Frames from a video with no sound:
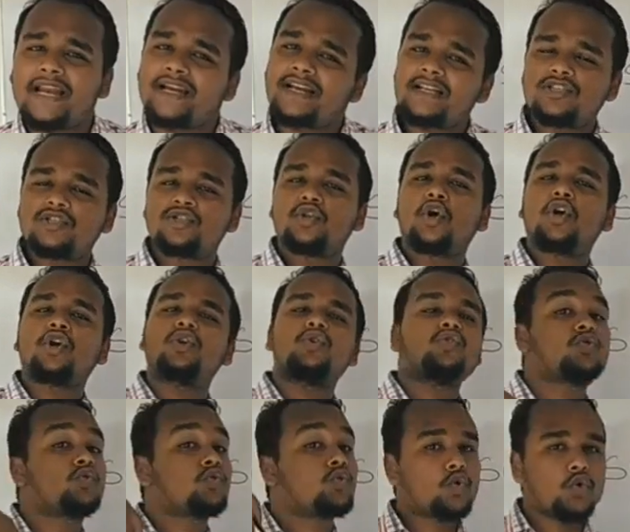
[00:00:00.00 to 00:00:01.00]
So let us not
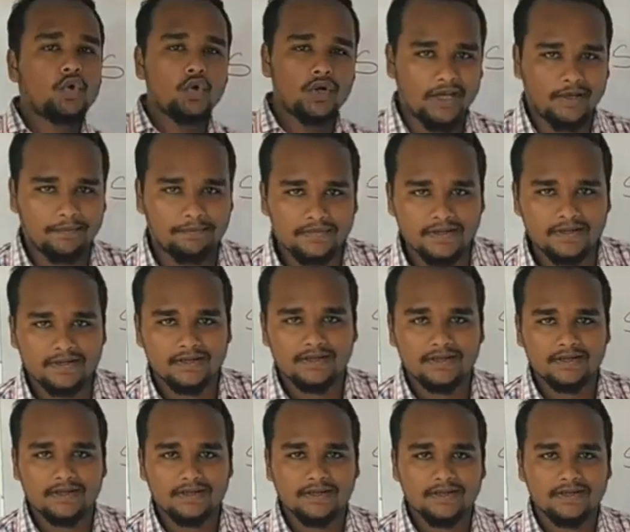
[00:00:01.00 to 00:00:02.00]
go too deep.
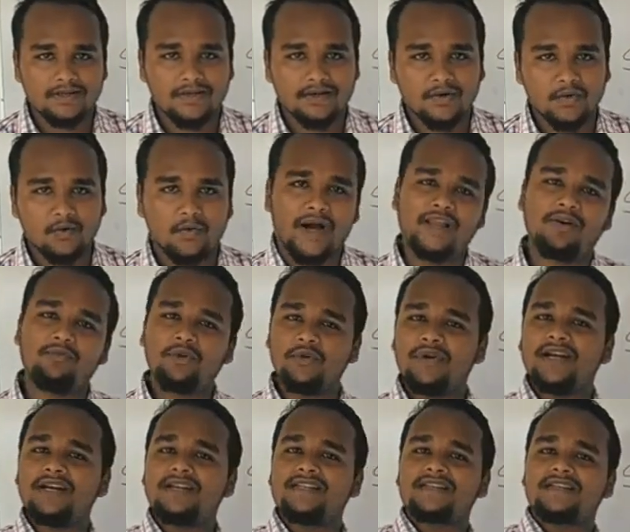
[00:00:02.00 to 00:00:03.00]
While we
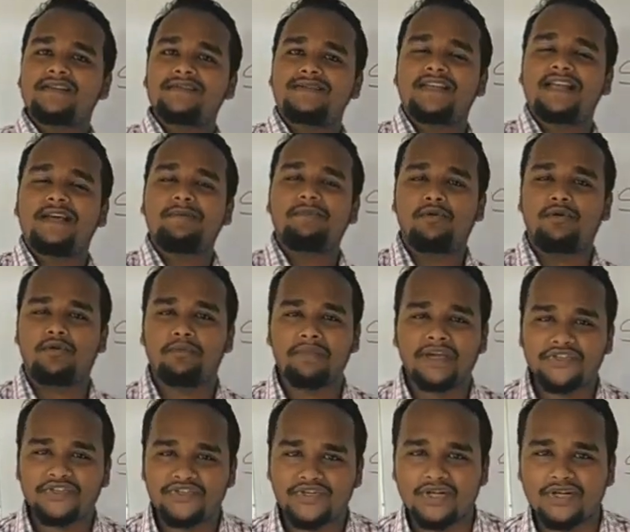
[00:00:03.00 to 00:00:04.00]
were discussing about
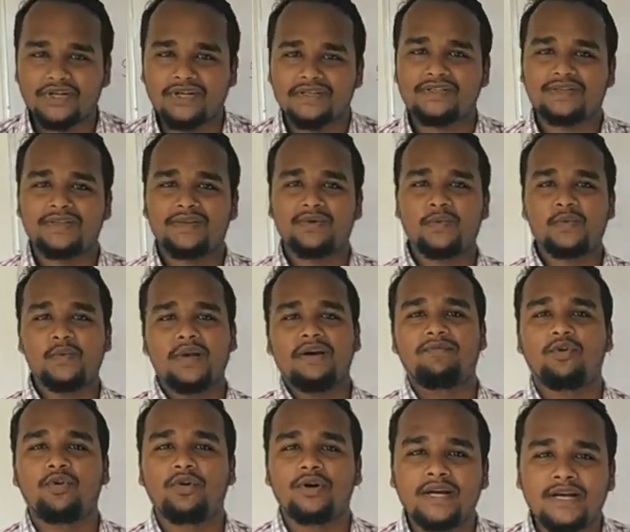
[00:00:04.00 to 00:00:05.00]
mixtures, we
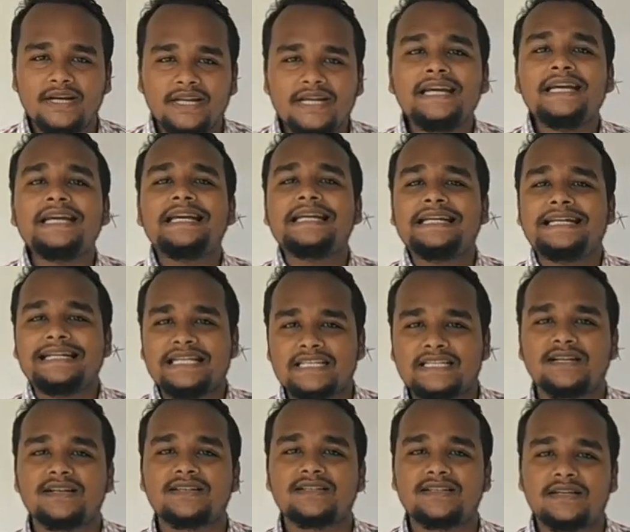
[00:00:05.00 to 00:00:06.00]
have already
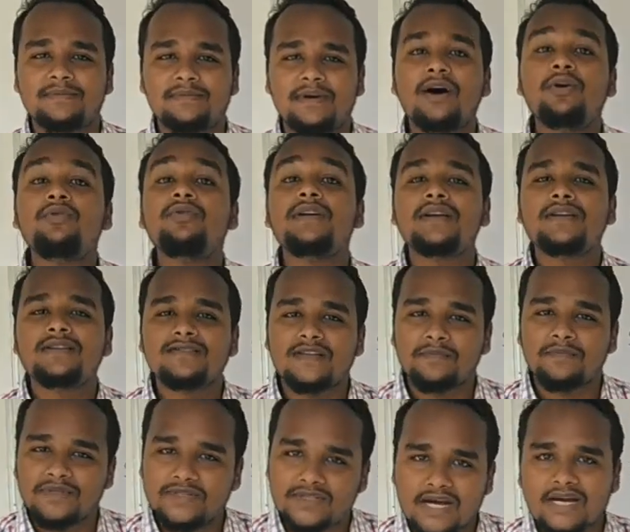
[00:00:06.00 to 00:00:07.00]
discussed about
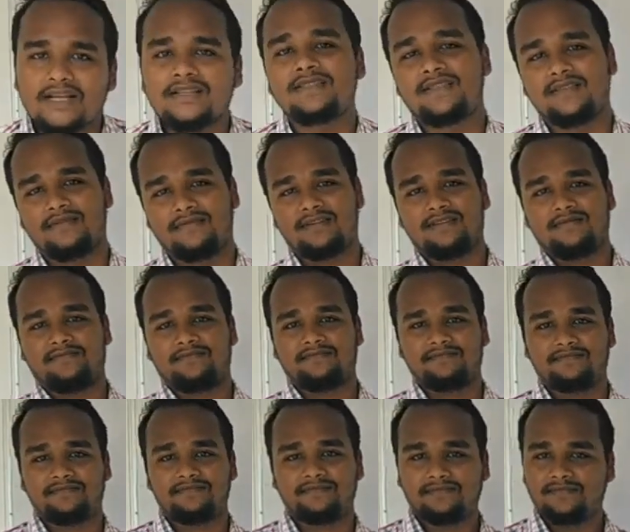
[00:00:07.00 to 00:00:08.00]
substance even.
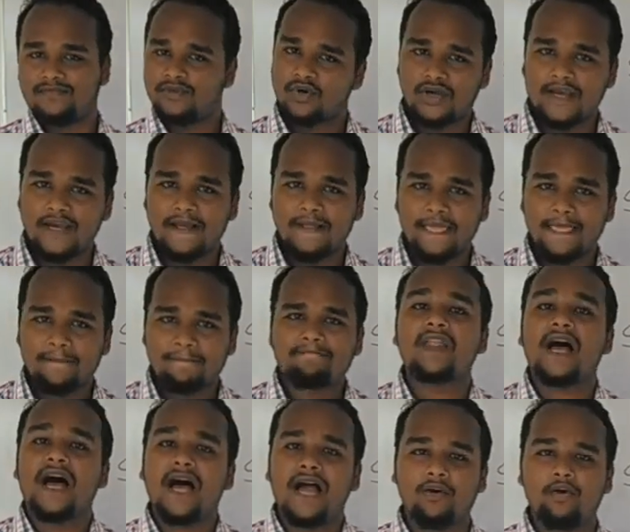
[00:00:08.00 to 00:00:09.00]
Okay.
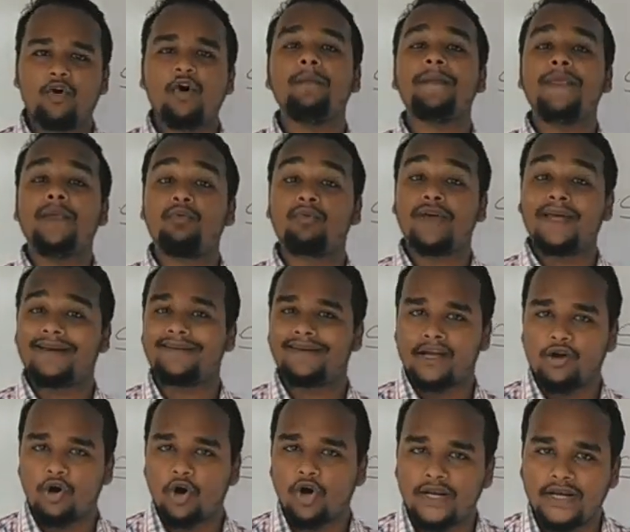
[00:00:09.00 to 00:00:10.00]
I hope you can
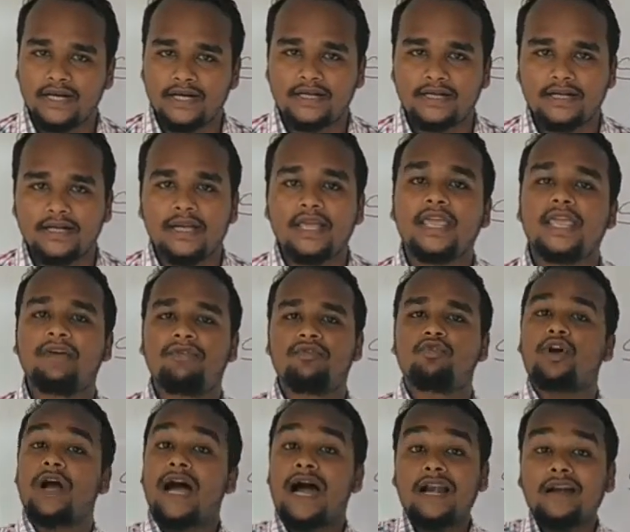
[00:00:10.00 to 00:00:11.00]
recall it. If
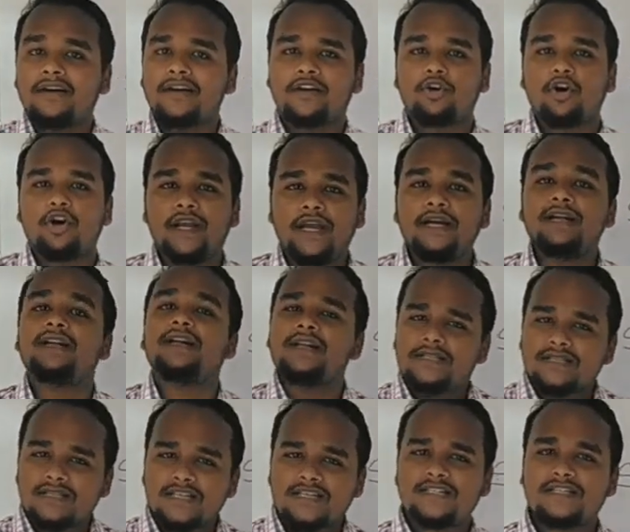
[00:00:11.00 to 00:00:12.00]
you can't recall it,
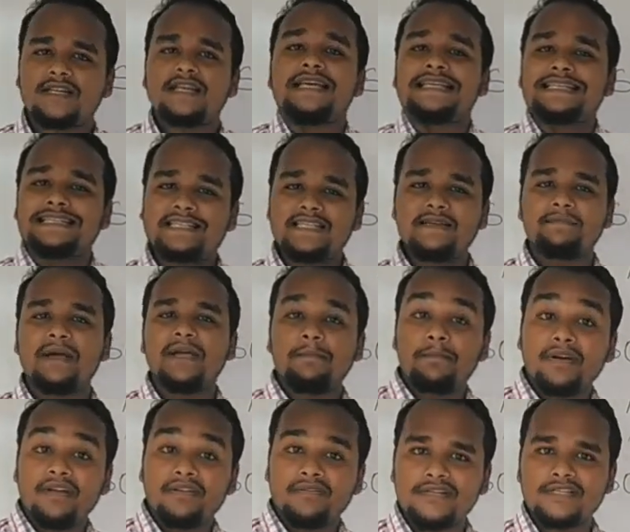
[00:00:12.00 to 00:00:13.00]
just see my
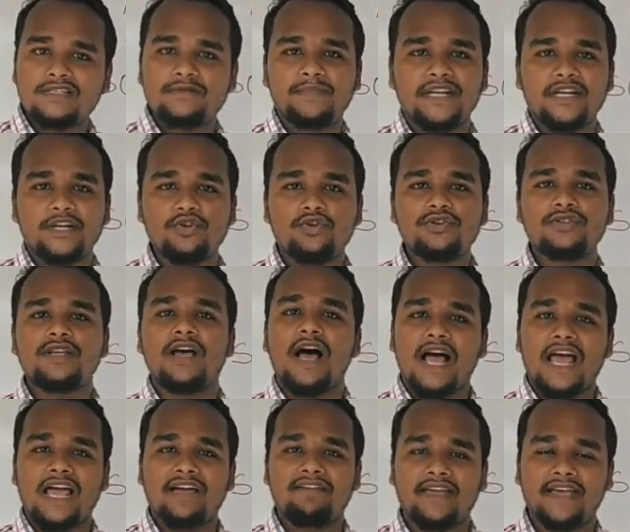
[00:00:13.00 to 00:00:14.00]
previous videos.
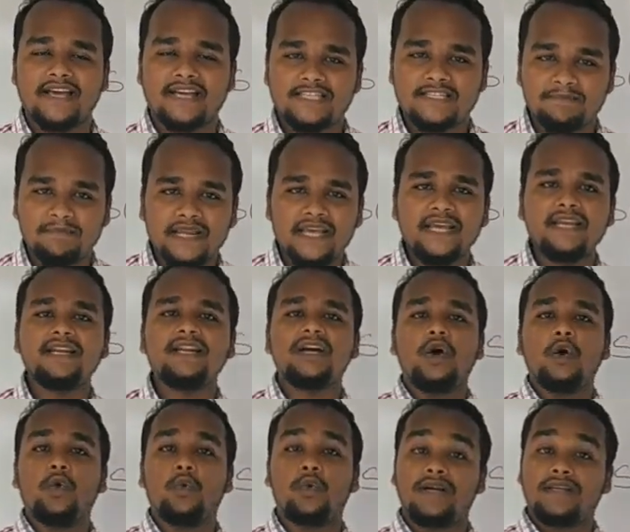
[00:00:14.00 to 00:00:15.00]
I have
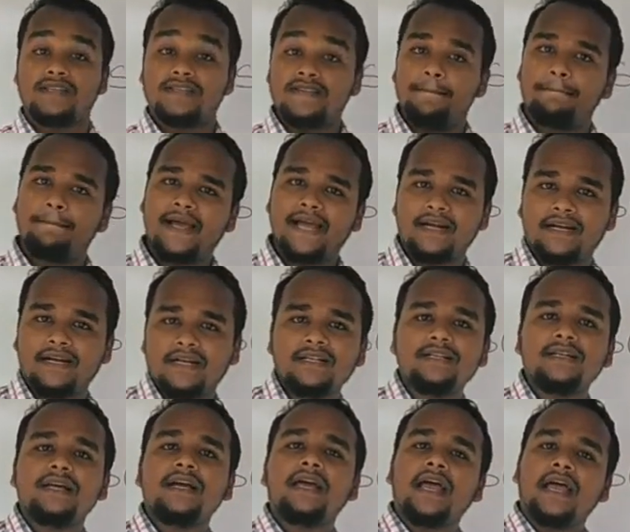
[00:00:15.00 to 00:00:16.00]
explained what is a
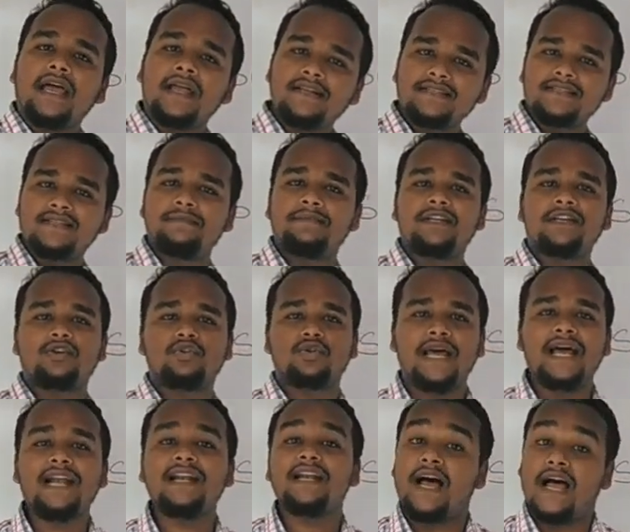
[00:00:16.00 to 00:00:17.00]
matter, and similar to
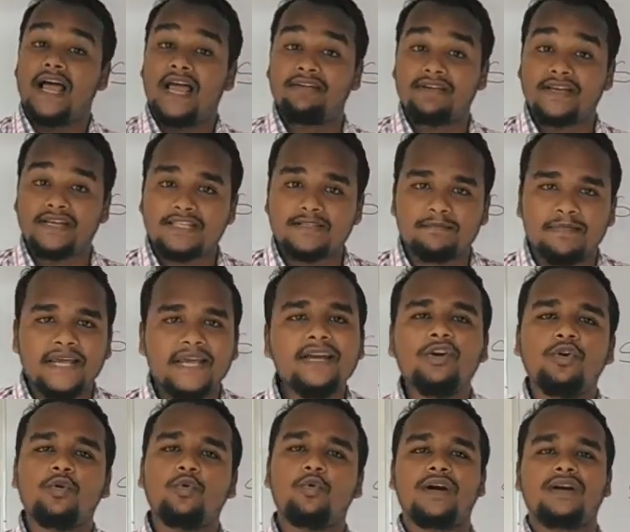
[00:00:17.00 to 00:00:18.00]
that, I have
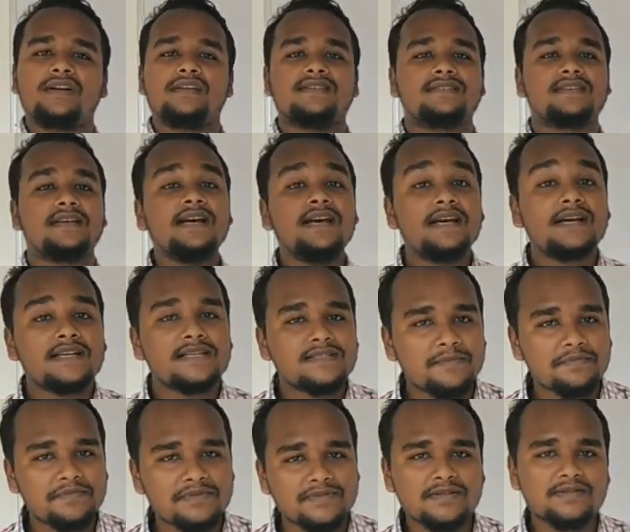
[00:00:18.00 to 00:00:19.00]
explained what is a
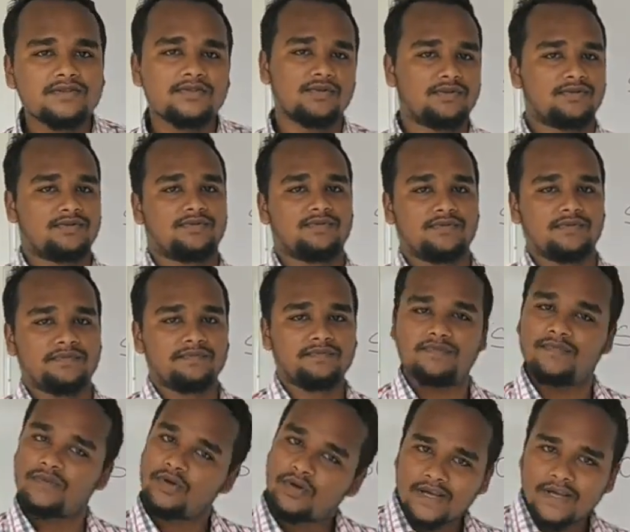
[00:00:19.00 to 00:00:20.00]
substance also.
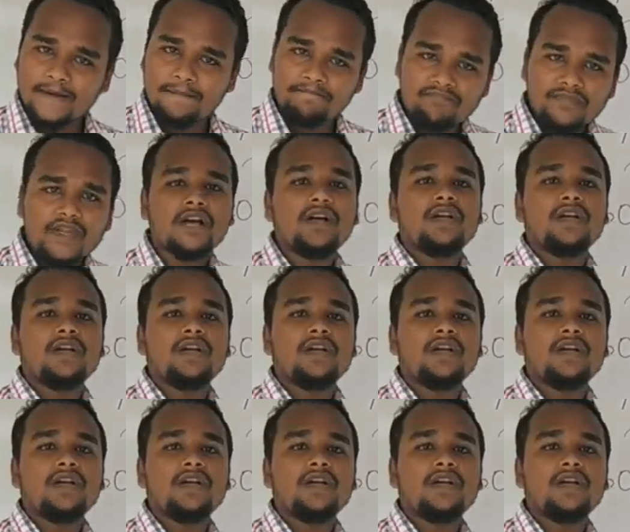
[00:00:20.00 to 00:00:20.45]
Okay.